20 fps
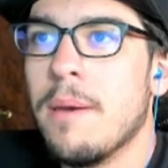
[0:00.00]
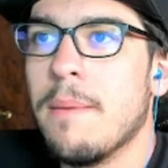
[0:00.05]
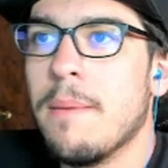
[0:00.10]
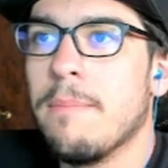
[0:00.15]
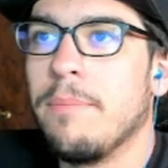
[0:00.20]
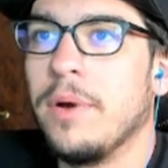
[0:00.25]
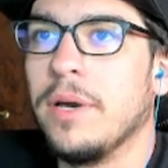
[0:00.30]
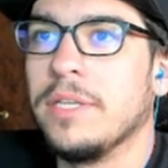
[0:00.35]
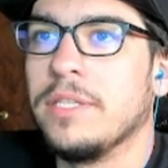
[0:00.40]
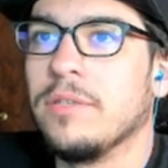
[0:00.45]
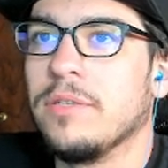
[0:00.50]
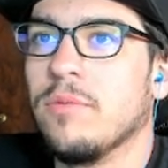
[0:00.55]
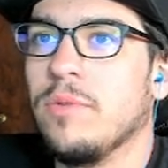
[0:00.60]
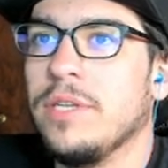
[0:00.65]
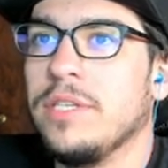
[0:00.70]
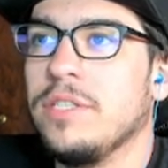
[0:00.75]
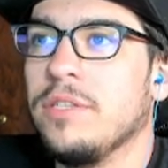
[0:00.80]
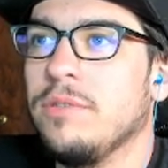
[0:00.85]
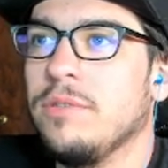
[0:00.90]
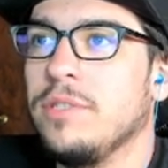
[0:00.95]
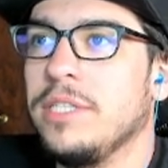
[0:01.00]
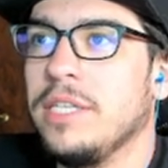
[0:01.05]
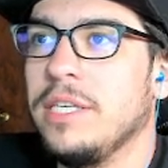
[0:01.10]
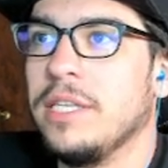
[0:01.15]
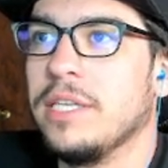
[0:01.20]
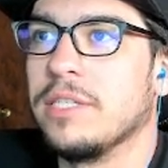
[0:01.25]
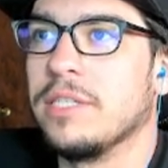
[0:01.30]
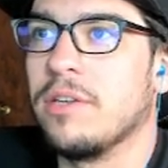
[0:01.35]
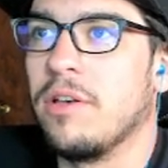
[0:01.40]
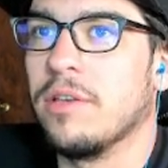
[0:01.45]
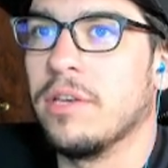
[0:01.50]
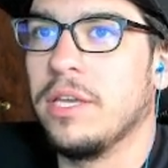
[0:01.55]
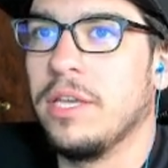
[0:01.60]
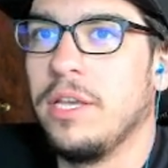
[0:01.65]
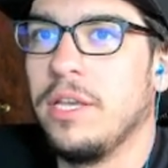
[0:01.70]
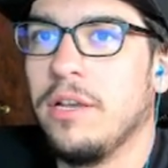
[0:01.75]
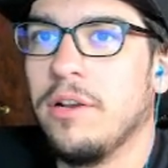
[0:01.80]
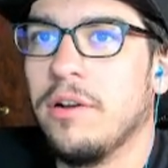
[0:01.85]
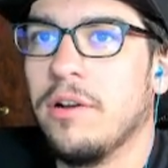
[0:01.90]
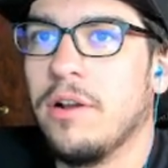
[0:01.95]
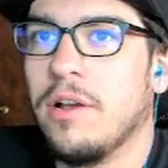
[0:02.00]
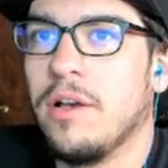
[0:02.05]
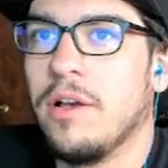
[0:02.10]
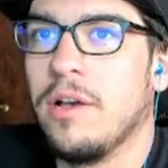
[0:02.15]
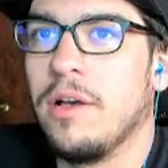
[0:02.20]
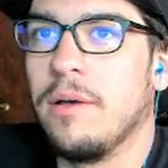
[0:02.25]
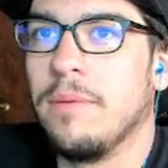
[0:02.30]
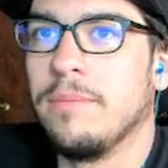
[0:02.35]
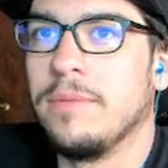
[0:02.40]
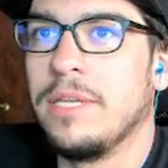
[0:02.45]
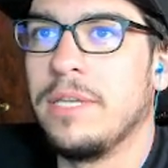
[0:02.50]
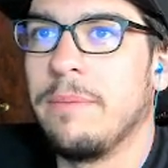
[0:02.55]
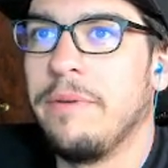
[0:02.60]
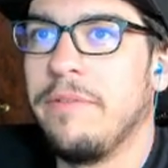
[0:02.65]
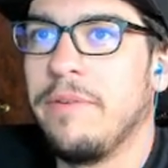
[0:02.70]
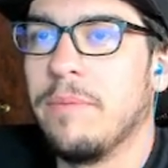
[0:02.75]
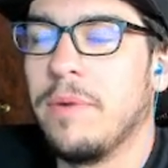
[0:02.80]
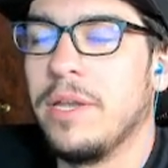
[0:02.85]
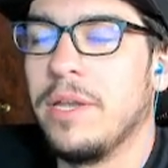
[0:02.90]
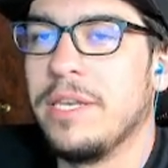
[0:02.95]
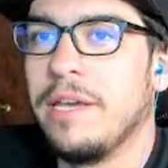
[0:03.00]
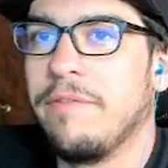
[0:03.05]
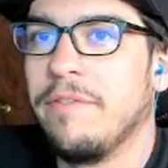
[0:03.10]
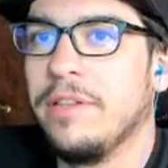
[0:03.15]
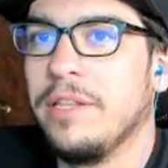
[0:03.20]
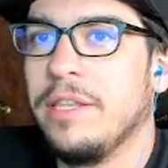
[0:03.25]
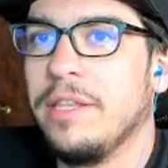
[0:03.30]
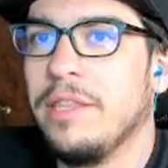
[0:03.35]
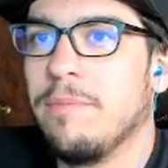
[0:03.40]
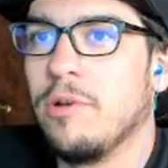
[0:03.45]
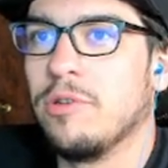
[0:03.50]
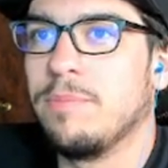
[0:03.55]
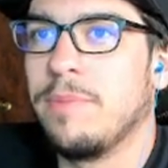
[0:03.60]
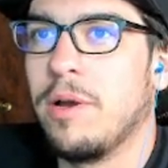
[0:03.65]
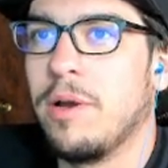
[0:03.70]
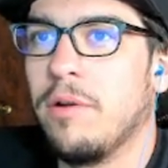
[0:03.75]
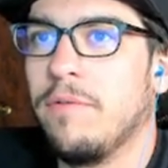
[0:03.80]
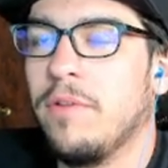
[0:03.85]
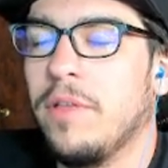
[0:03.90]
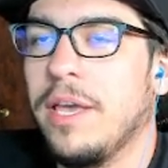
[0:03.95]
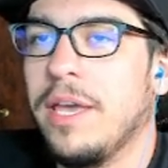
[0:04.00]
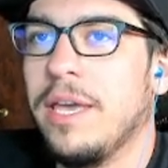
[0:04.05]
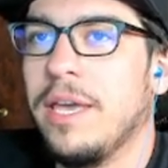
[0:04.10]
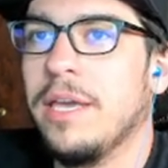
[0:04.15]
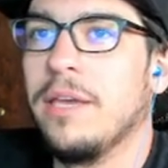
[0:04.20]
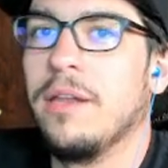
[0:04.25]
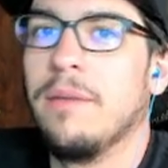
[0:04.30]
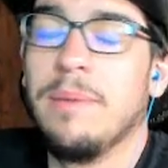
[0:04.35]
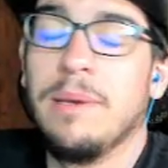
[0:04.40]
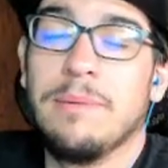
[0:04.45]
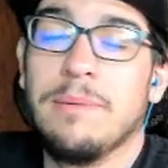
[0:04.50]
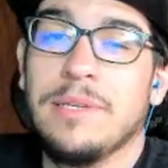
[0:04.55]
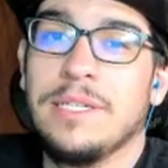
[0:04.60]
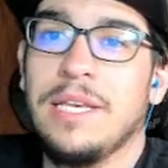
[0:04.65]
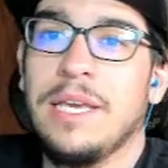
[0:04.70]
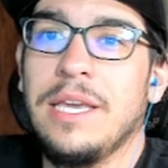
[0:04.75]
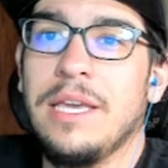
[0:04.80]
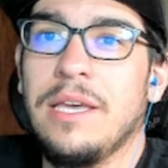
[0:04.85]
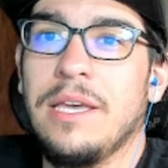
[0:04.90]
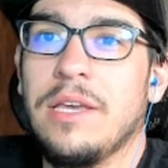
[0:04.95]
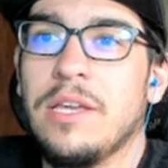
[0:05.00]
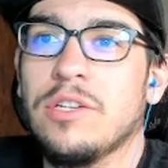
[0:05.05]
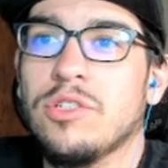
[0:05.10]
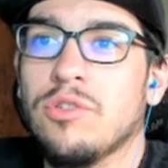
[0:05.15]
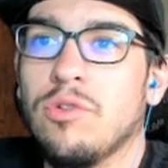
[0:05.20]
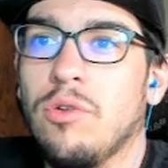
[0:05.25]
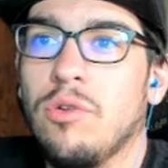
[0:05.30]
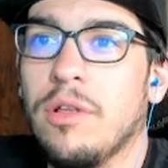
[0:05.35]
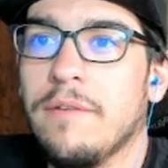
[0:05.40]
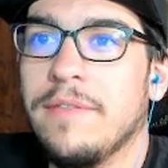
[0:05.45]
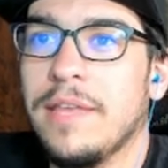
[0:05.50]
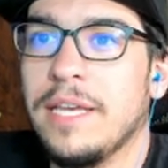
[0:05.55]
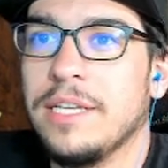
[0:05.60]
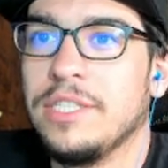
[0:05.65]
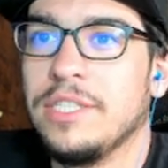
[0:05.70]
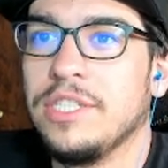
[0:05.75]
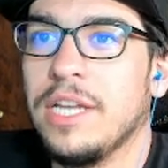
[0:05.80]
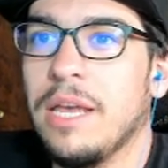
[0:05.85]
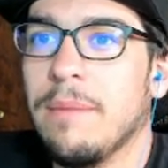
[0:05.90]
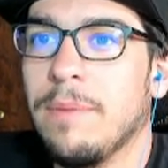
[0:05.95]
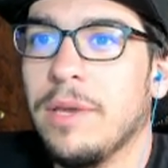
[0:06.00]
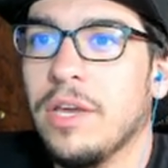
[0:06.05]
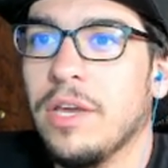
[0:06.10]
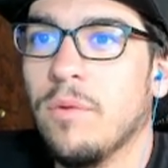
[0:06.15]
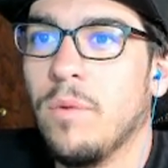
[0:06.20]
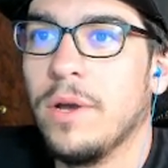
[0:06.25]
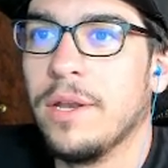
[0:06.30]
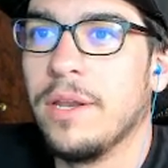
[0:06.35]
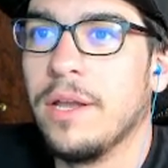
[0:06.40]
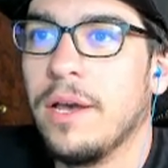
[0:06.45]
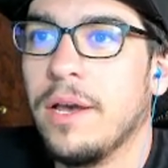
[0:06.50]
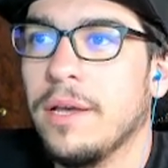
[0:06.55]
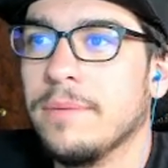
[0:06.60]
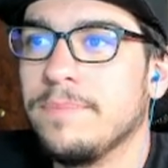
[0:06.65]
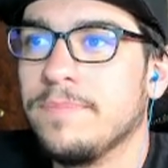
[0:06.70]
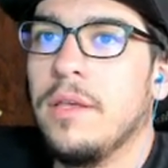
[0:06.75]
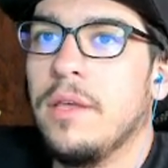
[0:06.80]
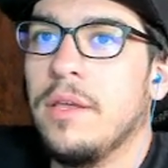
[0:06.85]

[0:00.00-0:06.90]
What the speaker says: But we do see this all here. Demi Vmon, definitely the most powerful egg, going to be able to take control of that jamming and whatnot.